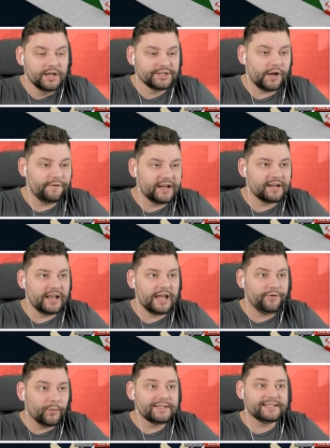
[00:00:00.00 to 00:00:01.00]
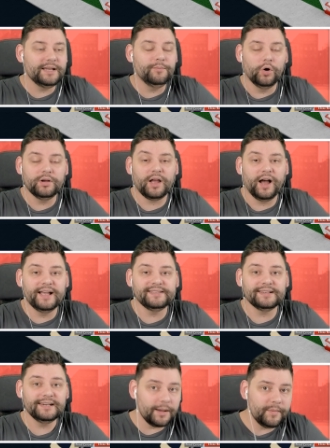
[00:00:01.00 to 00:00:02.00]
So I think if you want to see more, guys,
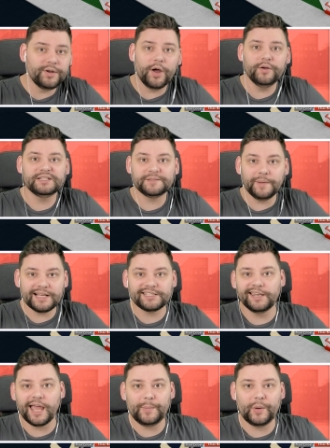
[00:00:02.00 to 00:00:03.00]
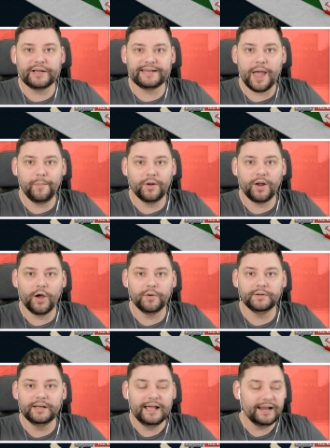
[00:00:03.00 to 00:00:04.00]
let me know. Smash the like button down below.